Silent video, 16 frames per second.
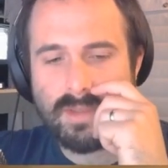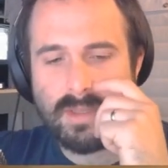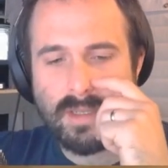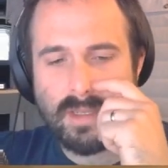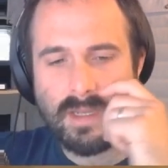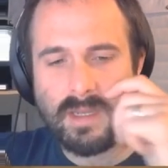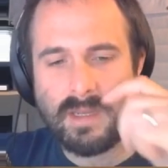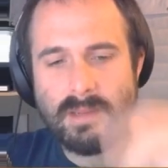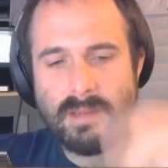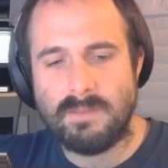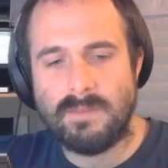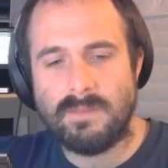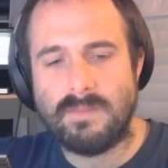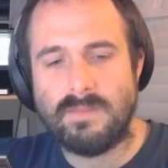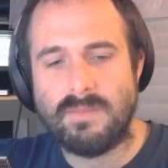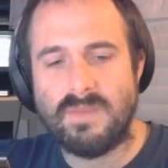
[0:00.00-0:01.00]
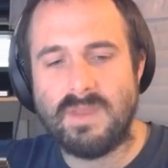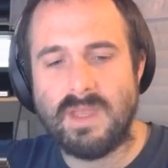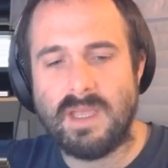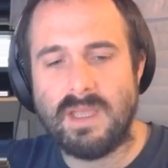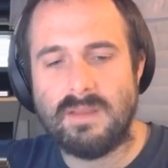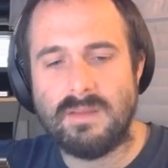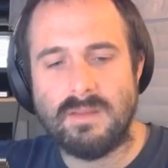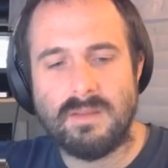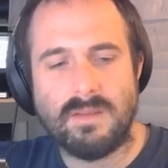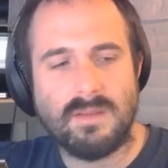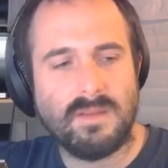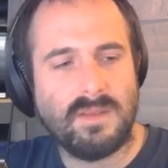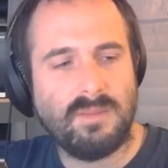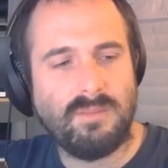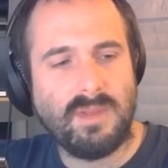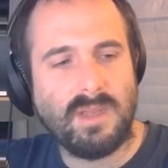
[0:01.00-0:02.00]
than
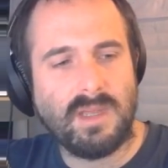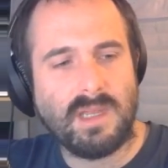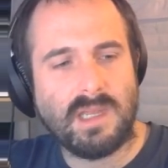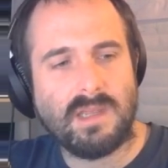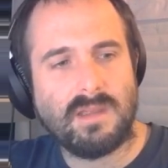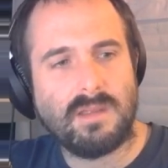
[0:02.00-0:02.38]
the big